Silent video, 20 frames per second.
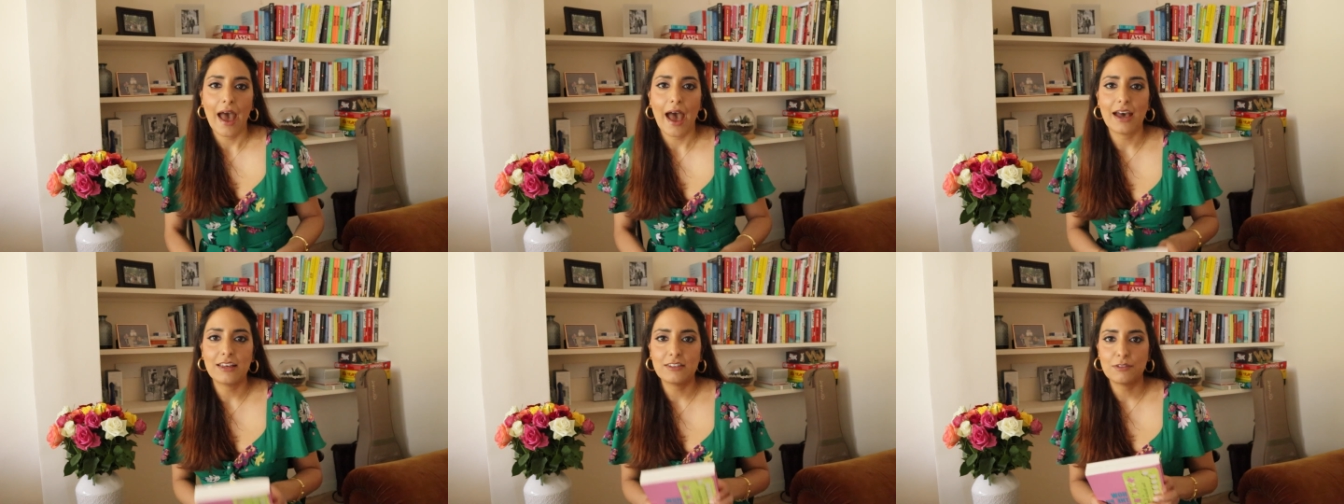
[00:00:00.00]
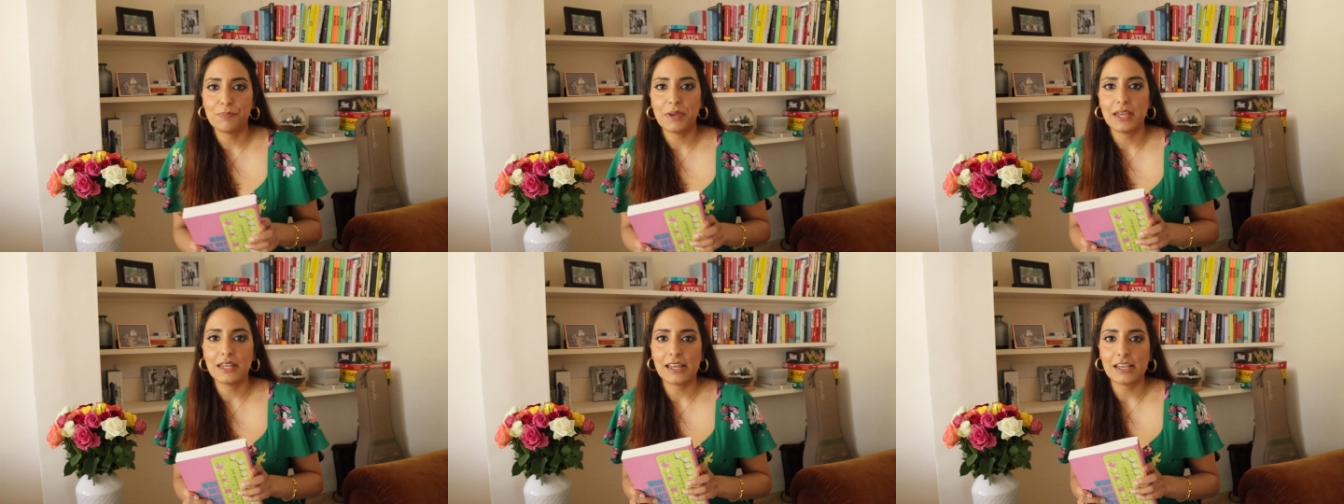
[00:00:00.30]
has
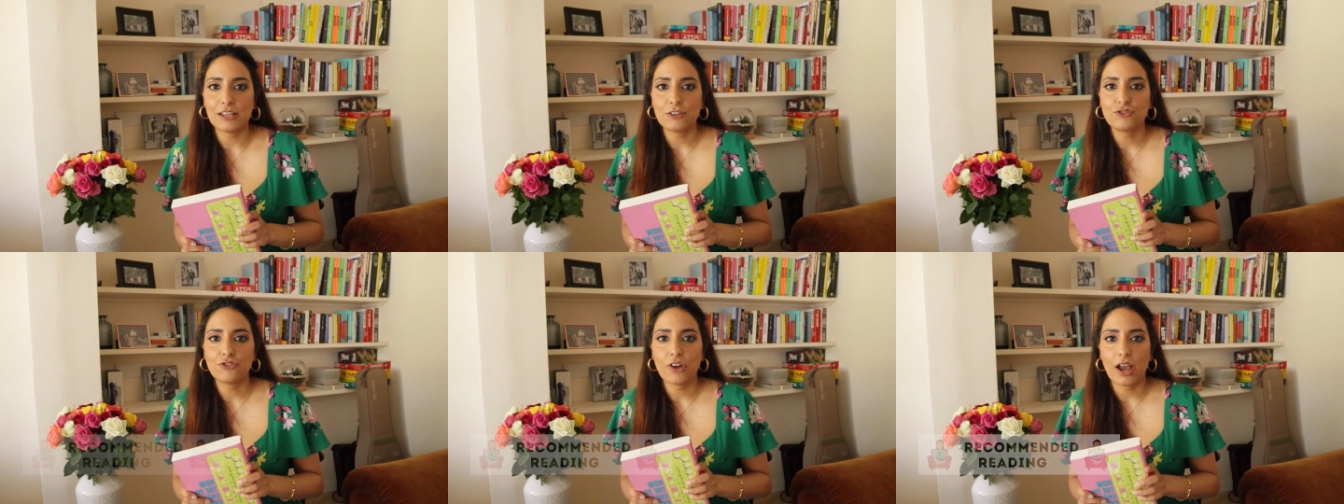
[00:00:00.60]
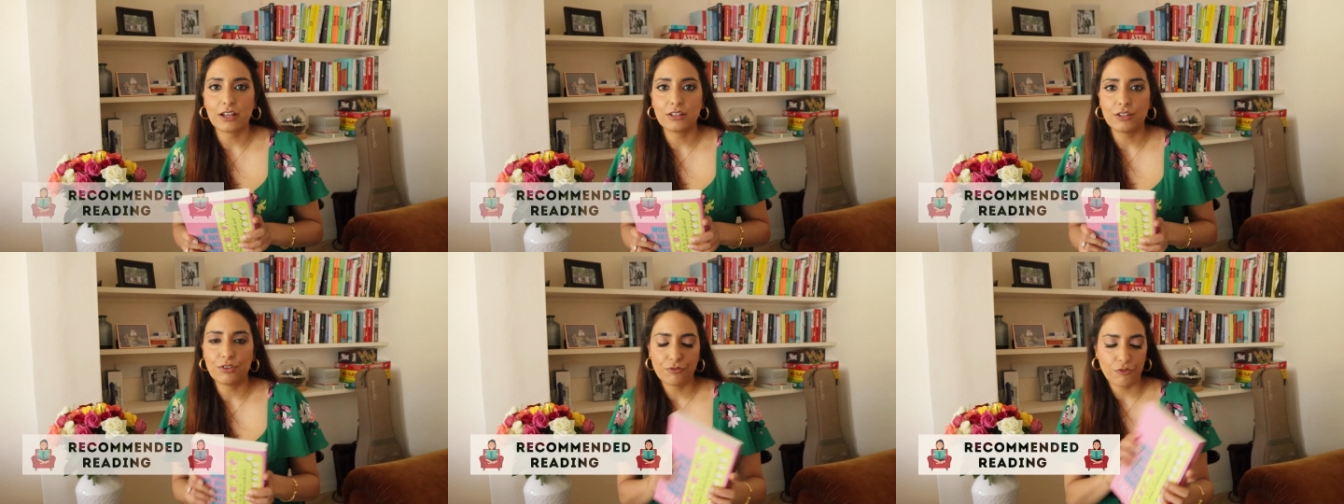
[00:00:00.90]
been
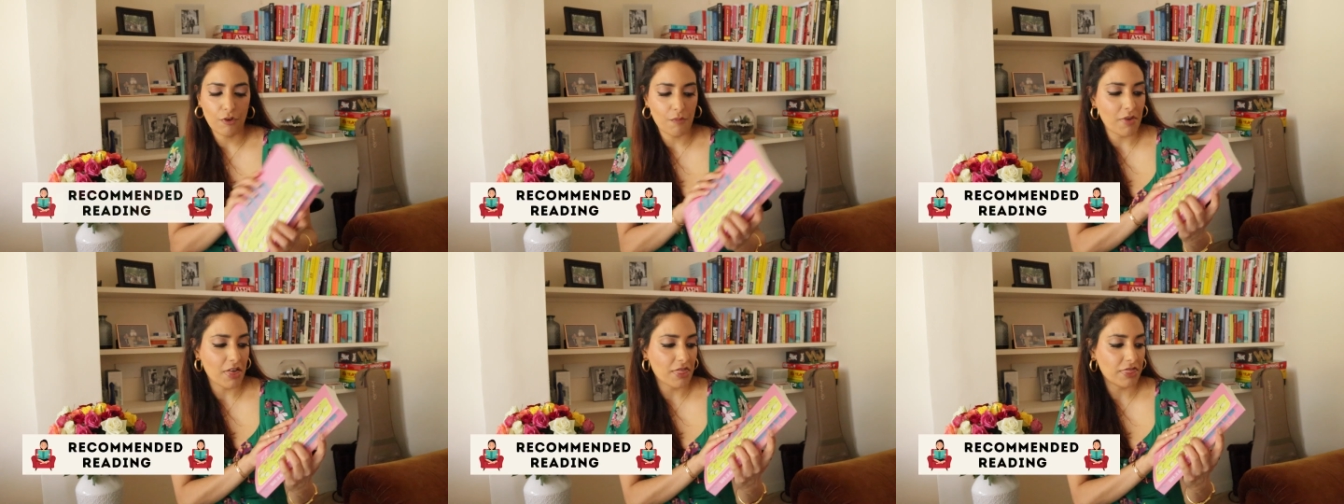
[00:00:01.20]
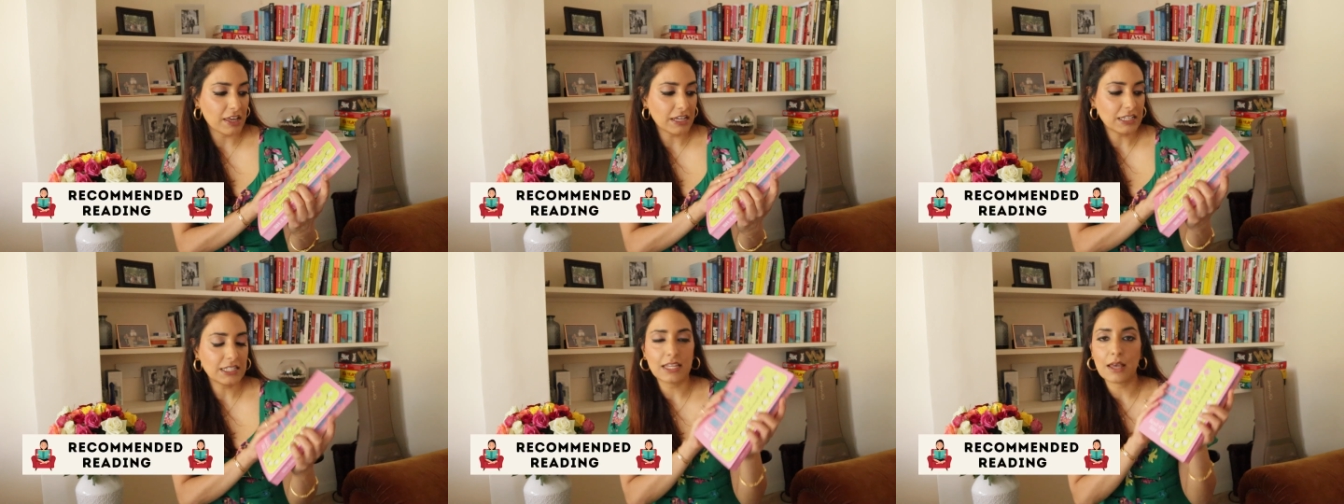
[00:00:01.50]
extracted from
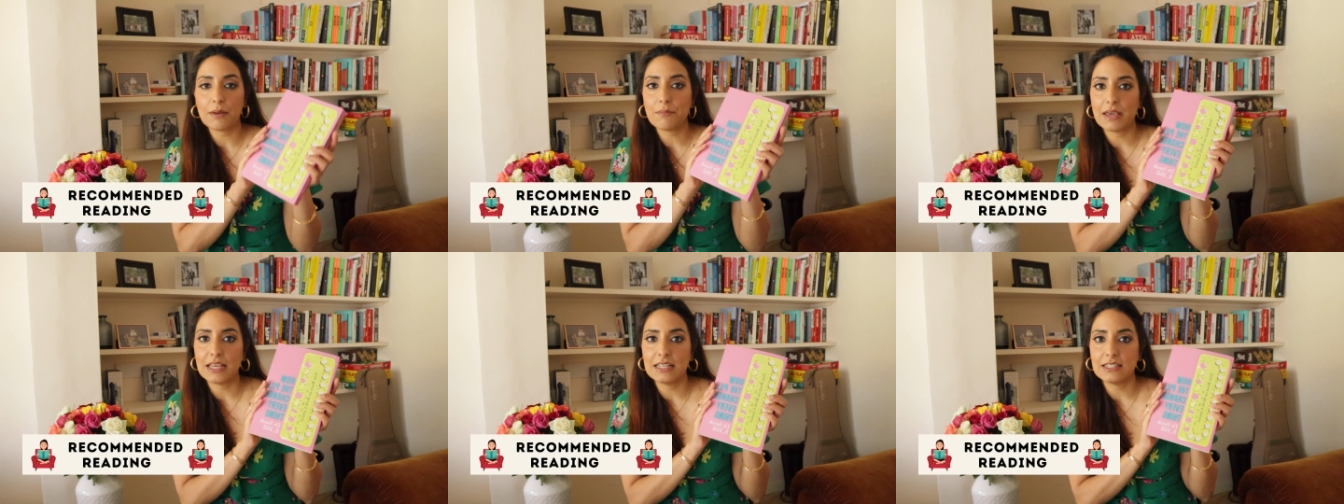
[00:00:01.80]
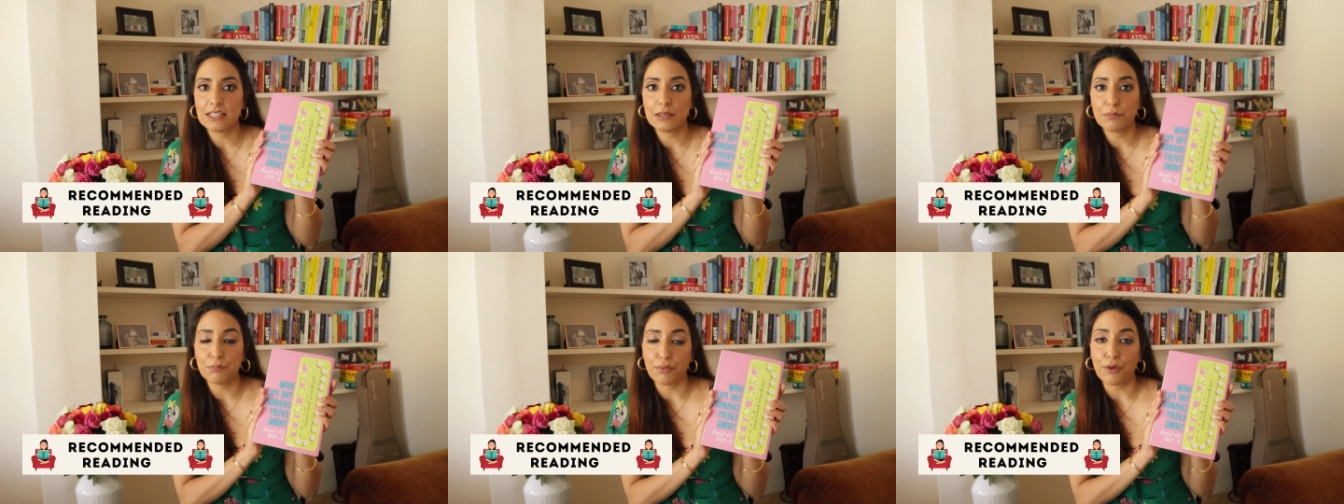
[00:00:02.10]
this
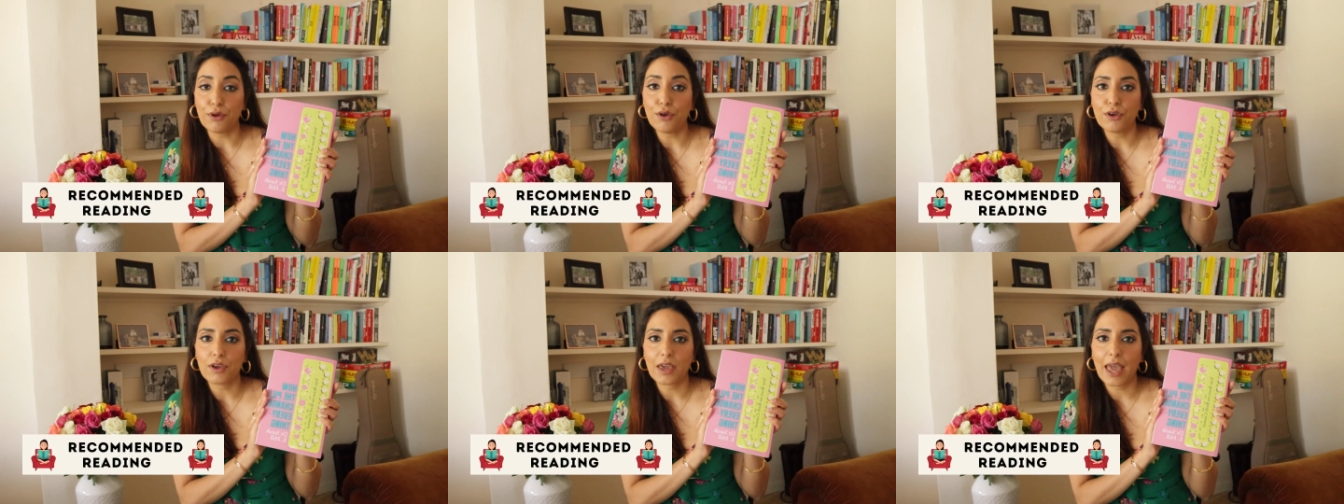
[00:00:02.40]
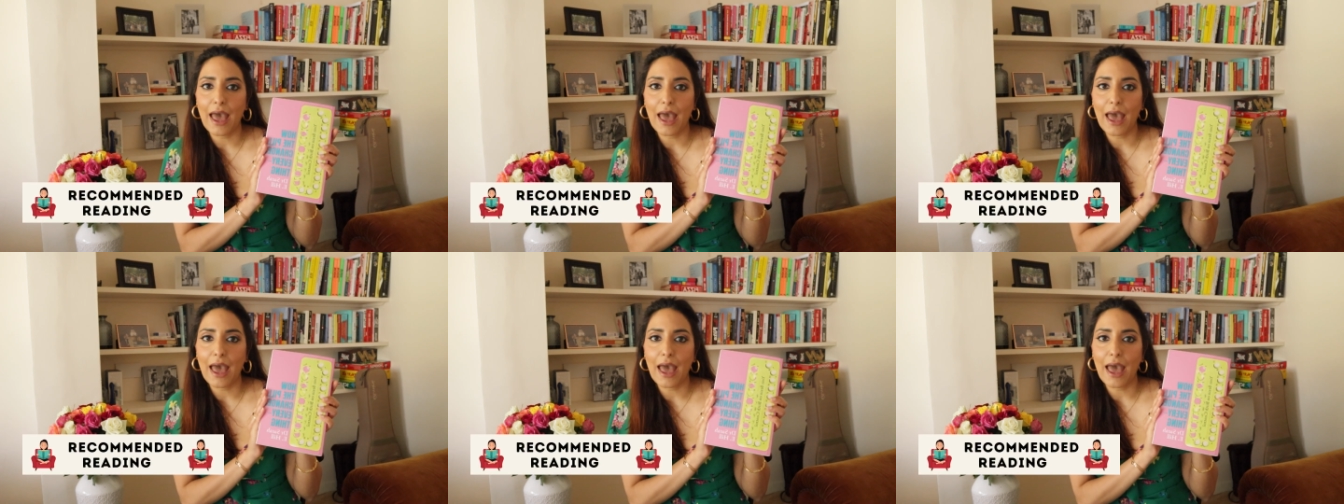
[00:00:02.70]
amazing book,